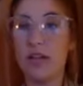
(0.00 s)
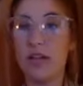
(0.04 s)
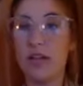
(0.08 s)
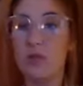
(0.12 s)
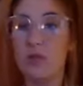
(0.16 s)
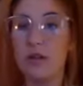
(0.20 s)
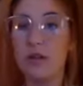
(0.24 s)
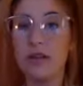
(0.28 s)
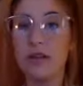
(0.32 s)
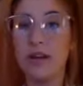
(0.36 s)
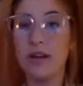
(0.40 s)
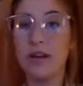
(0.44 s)
I
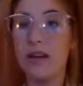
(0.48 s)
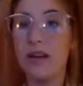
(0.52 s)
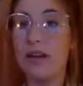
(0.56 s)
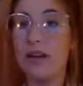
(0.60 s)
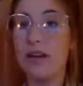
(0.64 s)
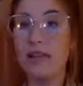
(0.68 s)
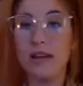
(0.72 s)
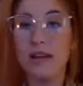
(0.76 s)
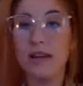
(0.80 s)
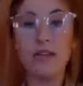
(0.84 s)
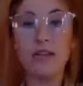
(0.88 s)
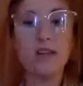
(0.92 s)
can
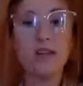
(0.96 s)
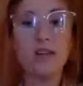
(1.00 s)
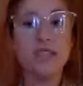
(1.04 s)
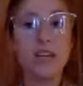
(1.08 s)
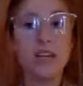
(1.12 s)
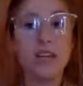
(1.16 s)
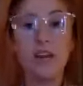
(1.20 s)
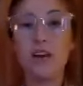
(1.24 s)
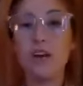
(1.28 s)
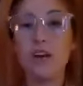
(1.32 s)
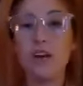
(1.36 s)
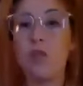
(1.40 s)
live in
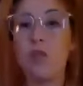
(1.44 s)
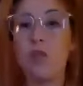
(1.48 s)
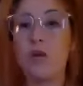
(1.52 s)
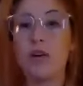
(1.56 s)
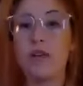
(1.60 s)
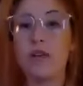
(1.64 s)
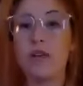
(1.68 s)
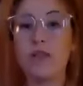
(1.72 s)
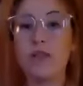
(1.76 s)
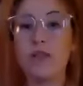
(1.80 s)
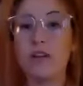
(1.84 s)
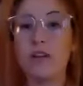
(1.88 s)
Ontario,
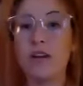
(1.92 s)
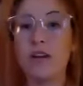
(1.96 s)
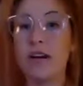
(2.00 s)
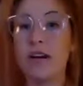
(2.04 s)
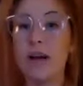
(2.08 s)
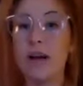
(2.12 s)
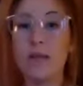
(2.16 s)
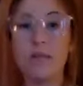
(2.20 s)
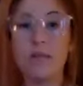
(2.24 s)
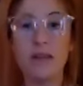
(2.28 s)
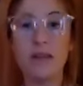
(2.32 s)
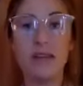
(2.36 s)
work for a
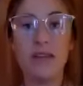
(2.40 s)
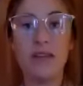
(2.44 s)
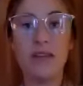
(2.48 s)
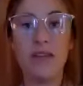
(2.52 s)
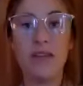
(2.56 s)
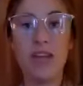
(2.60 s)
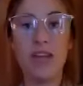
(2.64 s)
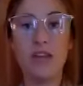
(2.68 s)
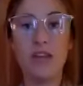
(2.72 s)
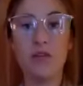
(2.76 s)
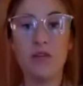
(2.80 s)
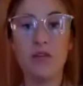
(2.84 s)
company in
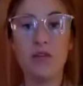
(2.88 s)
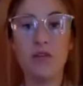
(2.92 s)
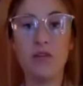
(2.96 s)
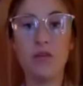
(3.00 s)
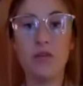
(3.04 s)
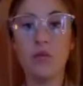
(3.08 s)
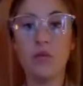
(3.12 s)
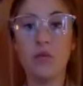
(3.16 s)
Vancouver,